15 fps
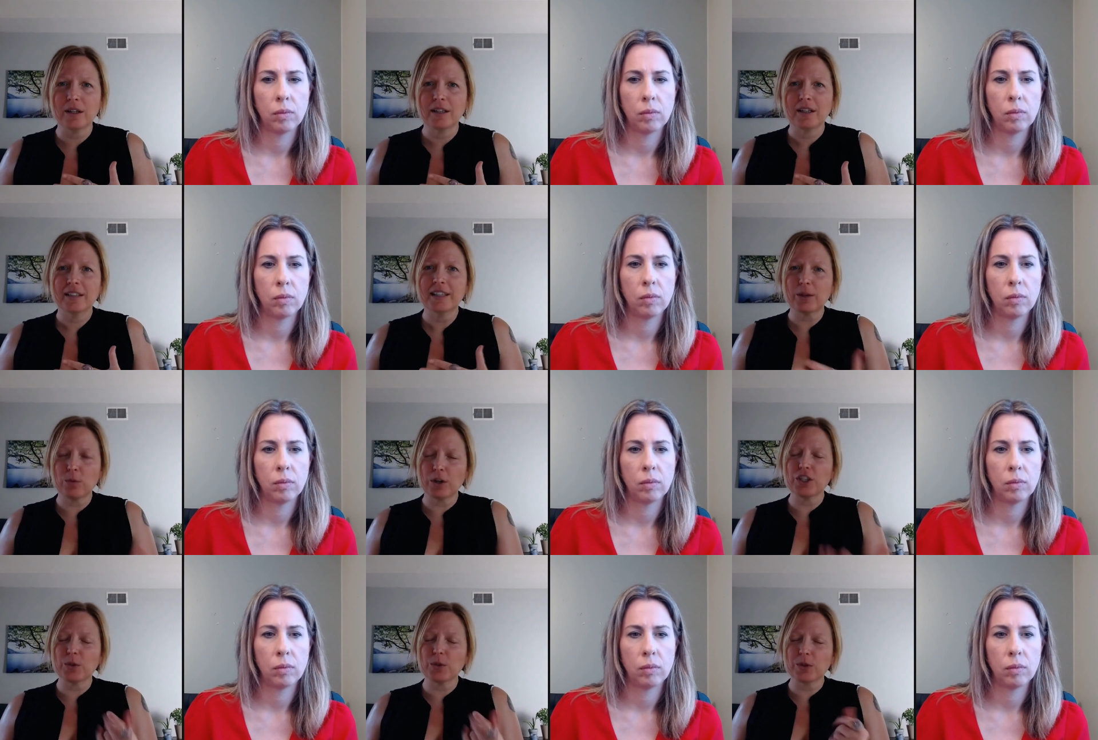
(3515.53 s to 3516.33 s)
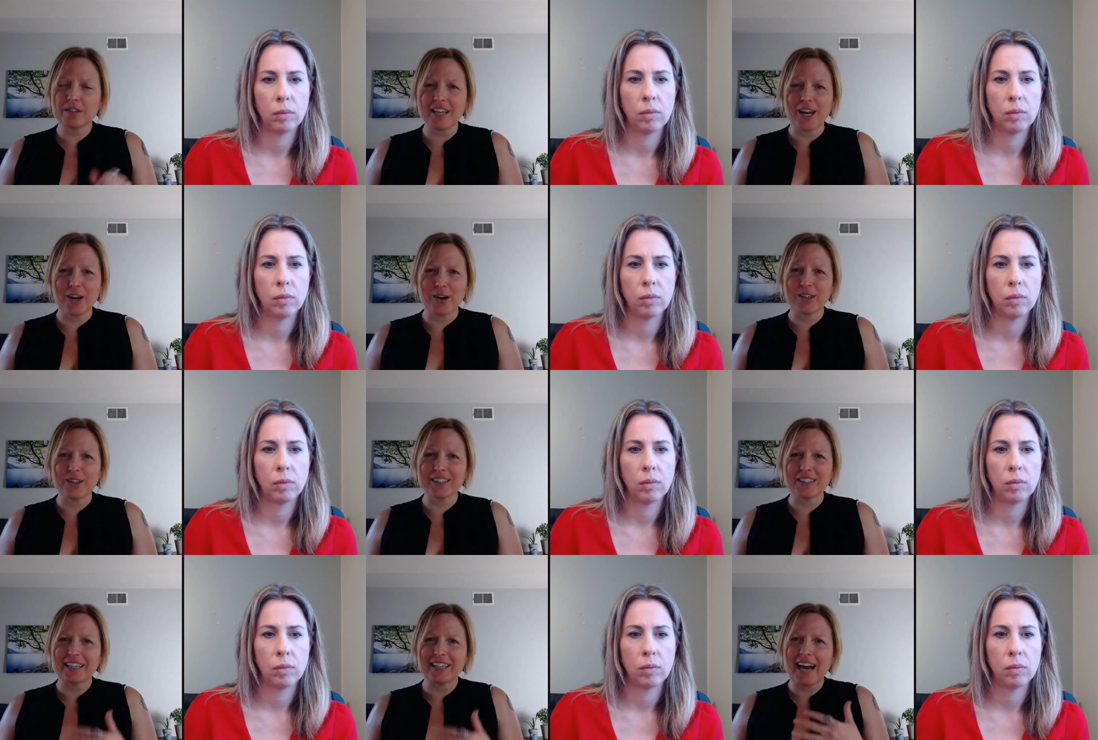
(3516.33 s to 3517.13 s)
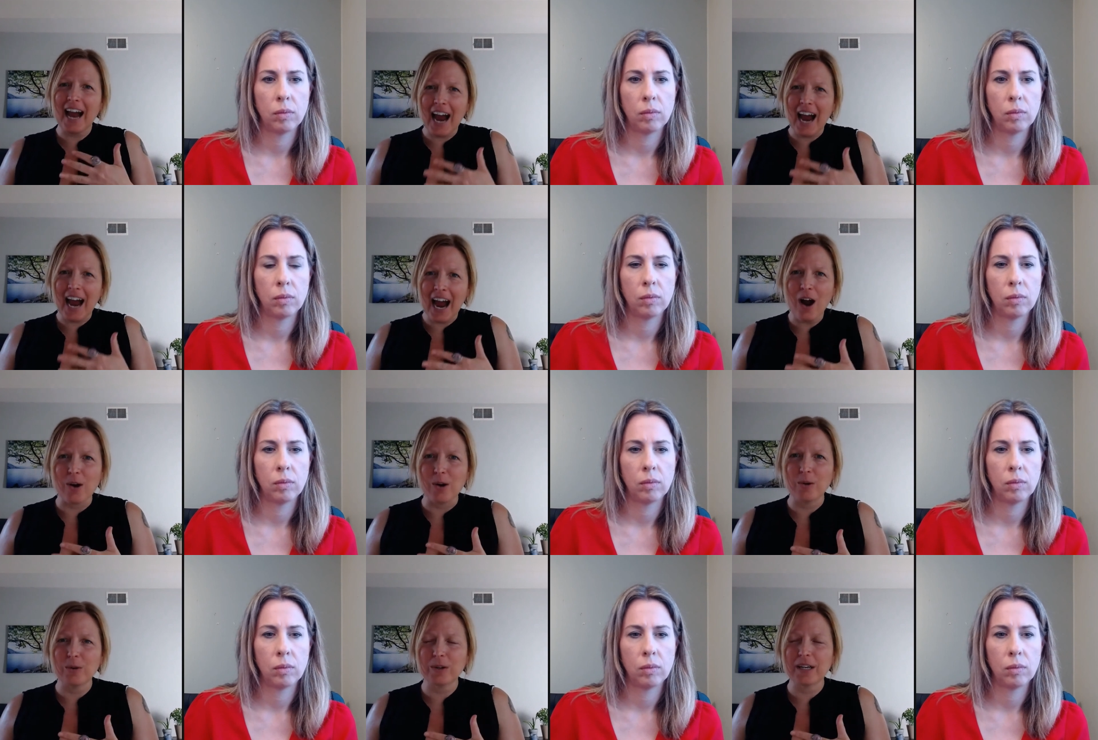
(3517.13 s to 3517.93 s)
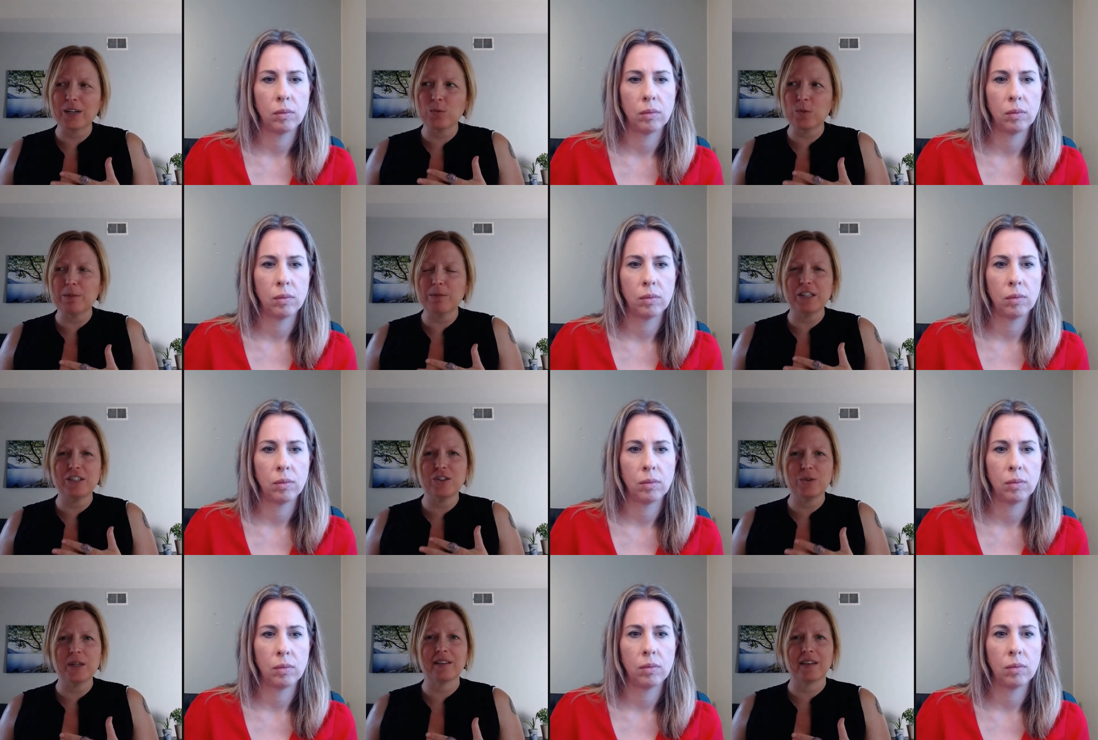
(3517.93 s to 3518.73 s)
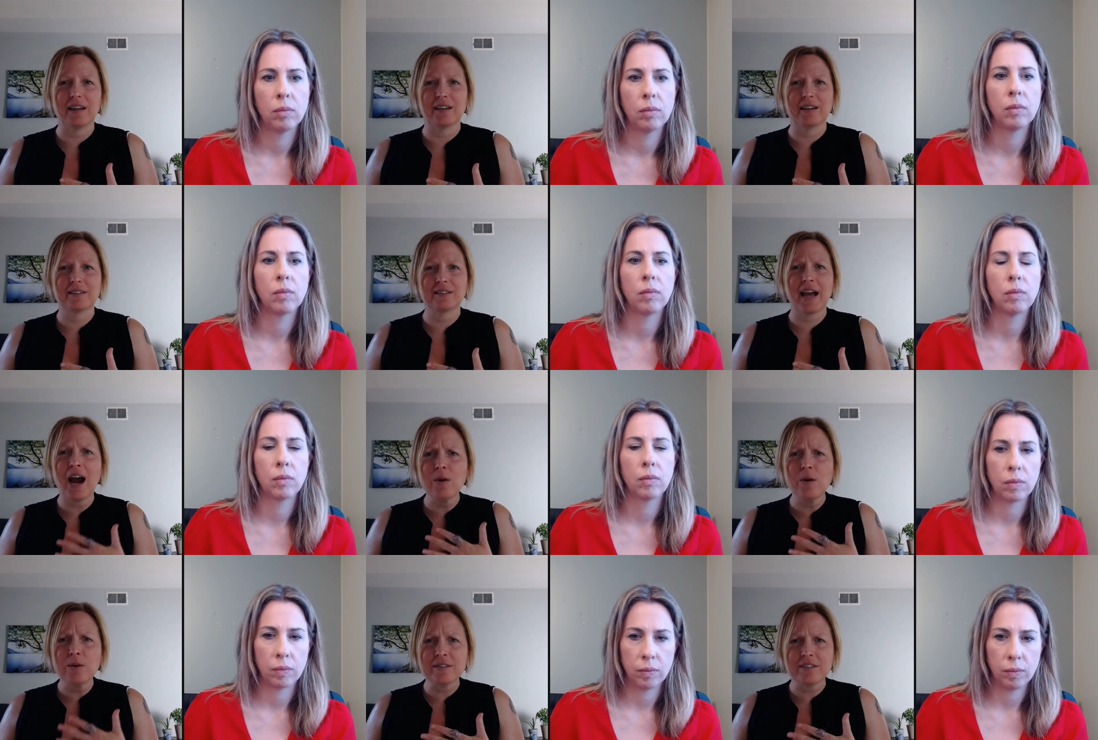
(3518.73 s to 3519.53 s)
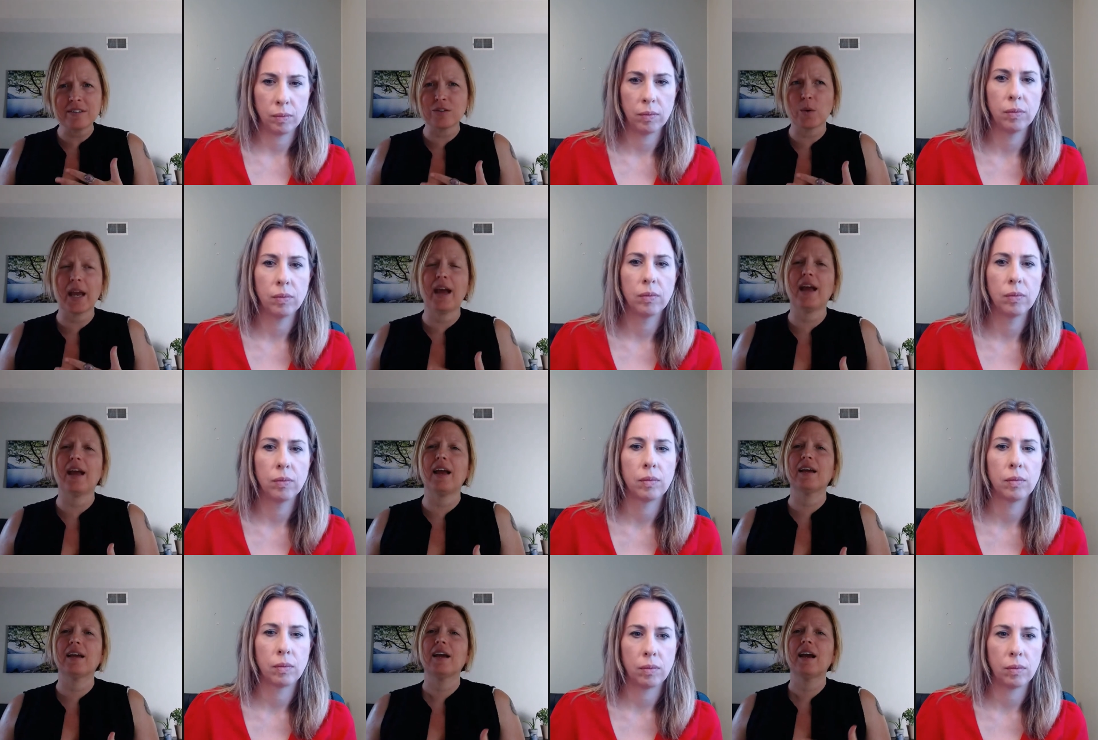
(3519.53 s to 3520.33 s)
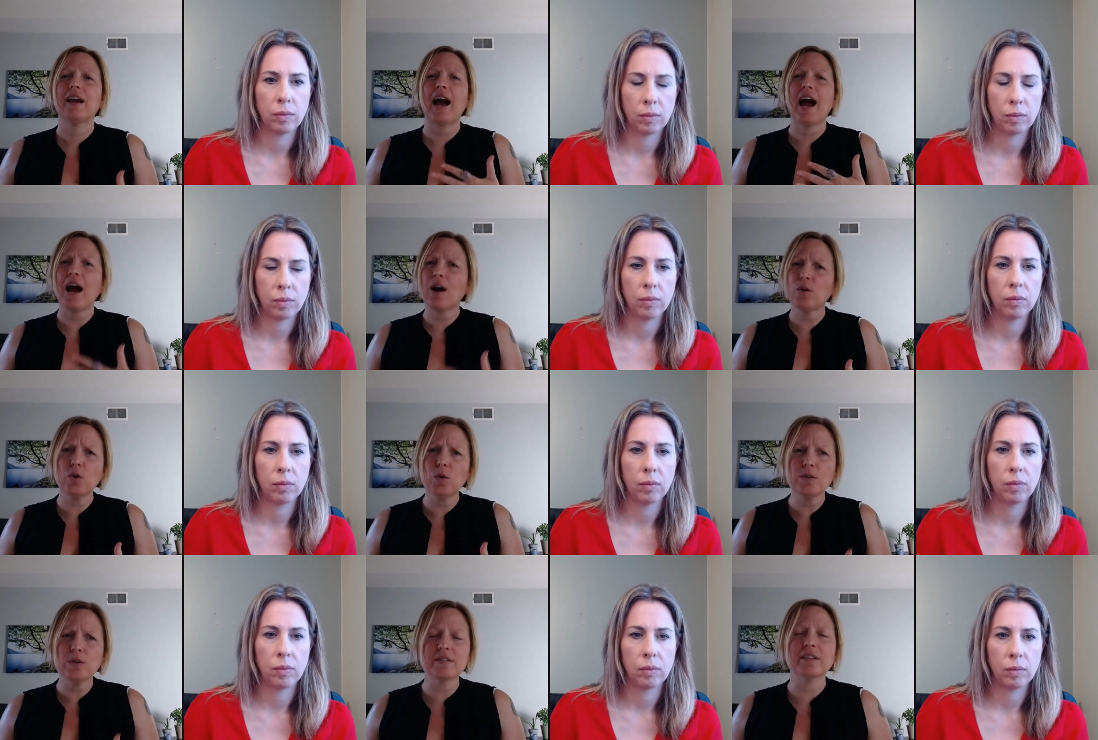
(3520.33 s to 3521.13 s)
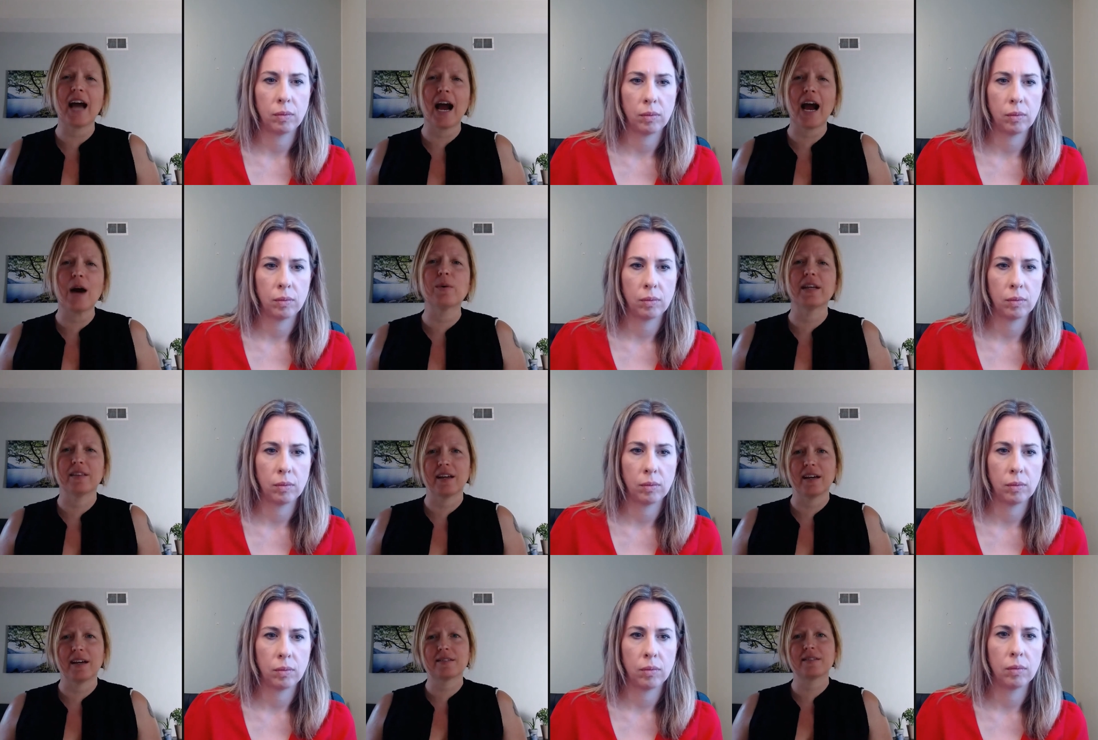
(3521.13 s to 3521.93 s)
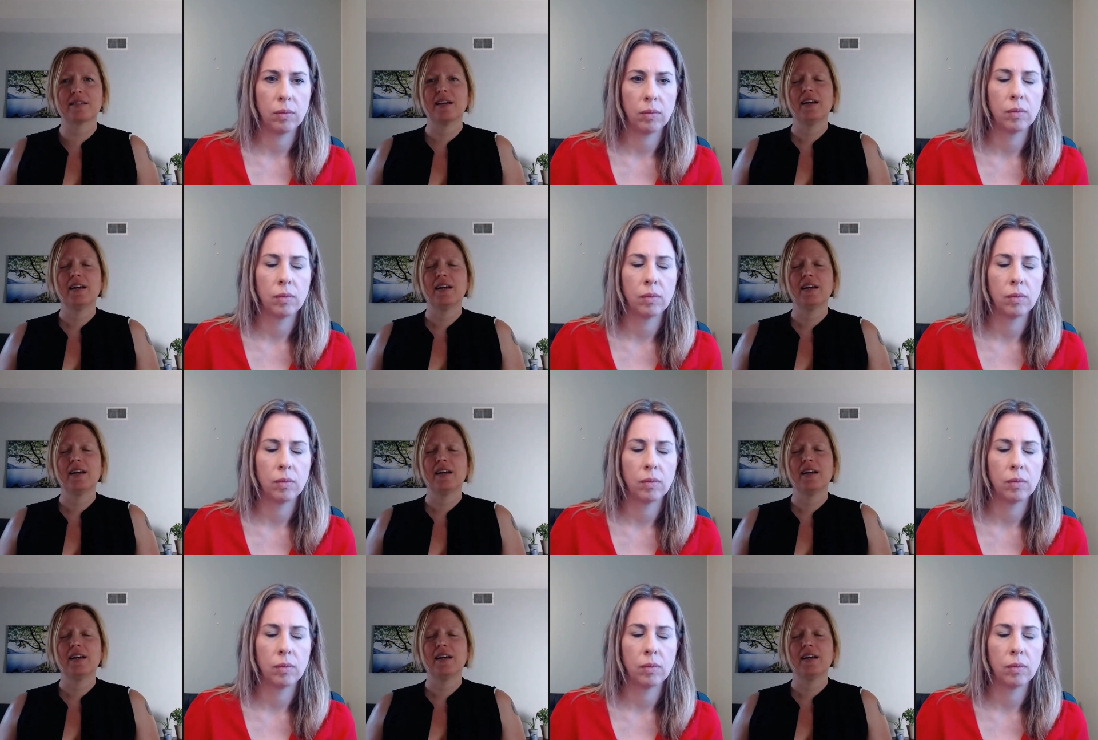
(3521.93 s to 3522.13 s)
Speaker 1: like what you were saying earlier, like how can we be doing this? How is this mm-hmm. okay? How who is allowing this?